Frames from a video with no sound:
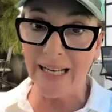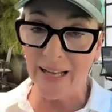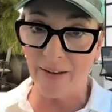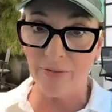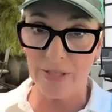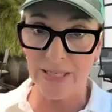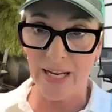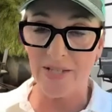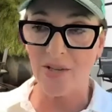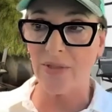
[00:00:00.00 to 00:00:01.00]
it every
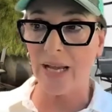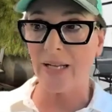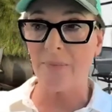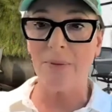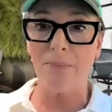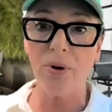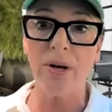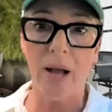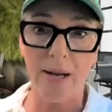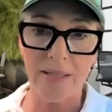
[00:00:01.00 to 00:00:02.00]
day so that it can be
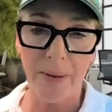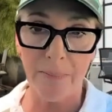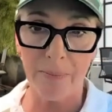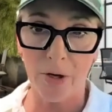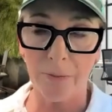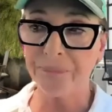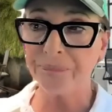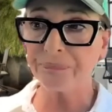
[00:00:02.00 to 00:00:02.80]
put onto paper,